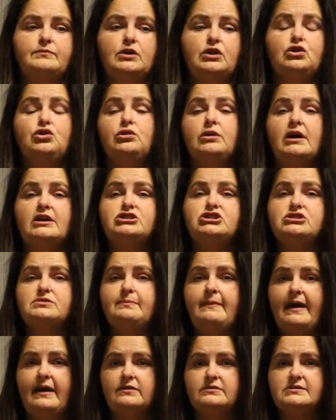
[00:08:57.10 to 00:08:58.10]
crushed
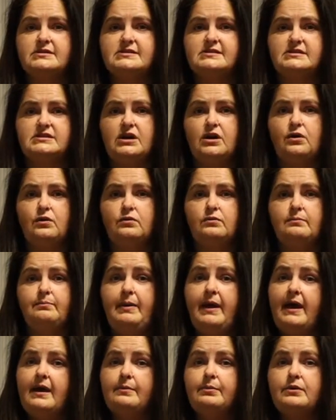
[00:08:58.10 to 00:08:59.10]
mountain stone
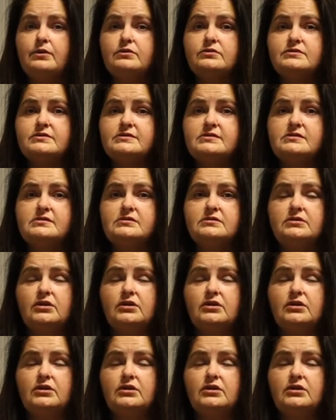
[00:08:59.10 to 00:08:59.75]
pebbles,